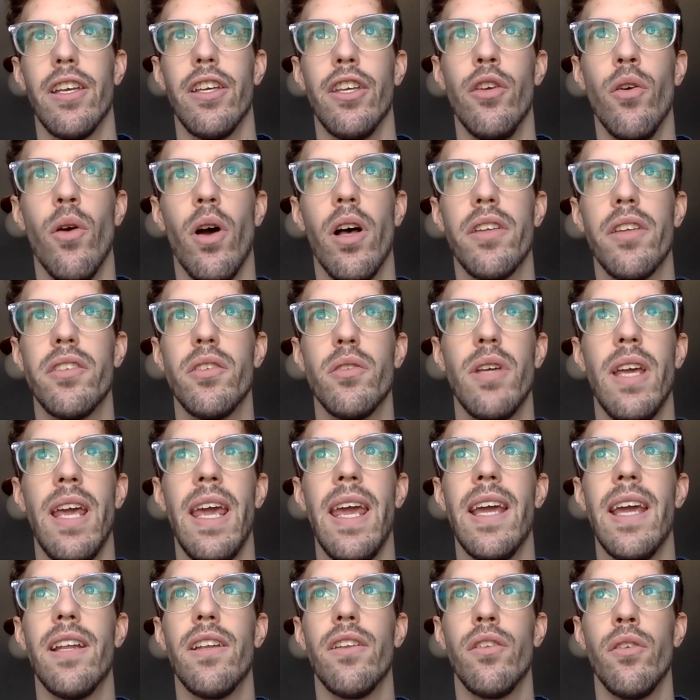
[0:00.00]
you also
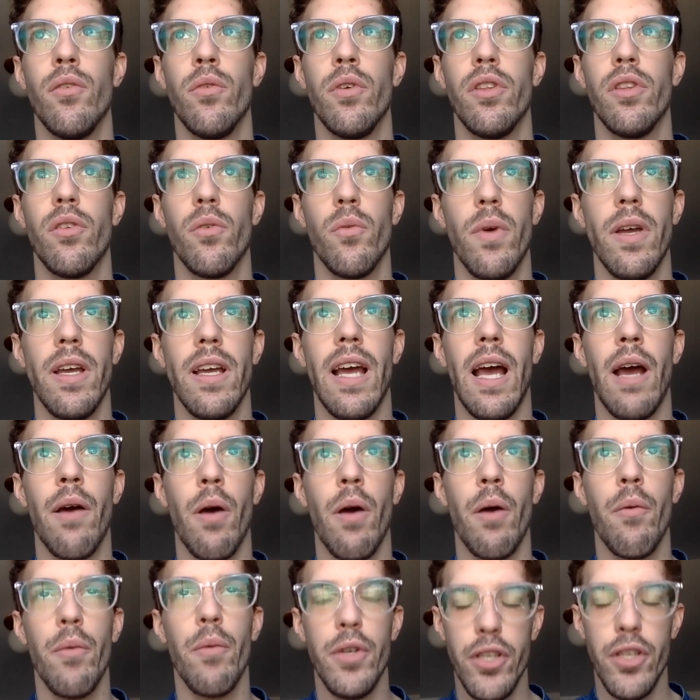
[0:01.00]
can't do it the way I,
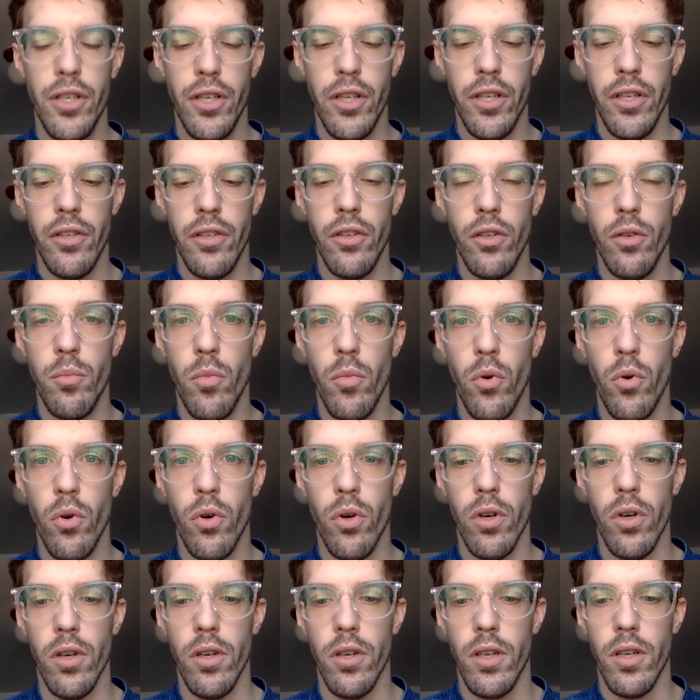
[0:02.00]
I wish you could do
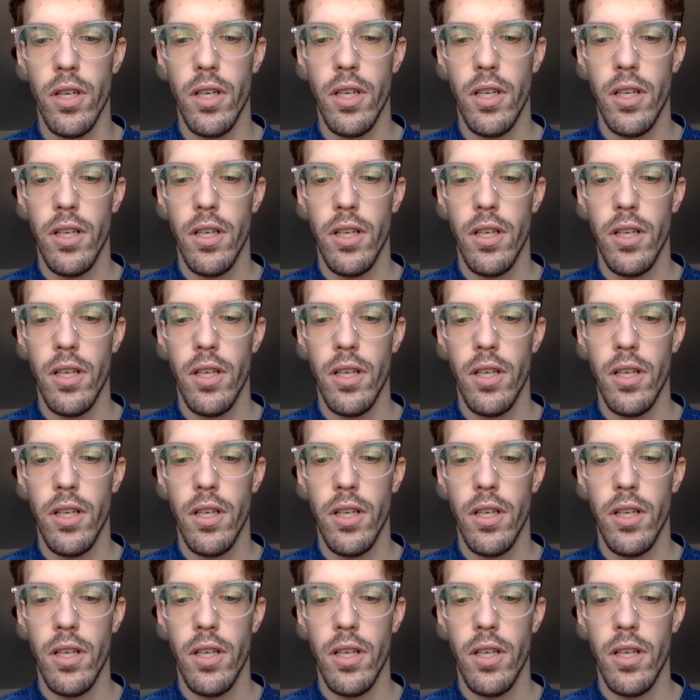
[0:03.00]
more.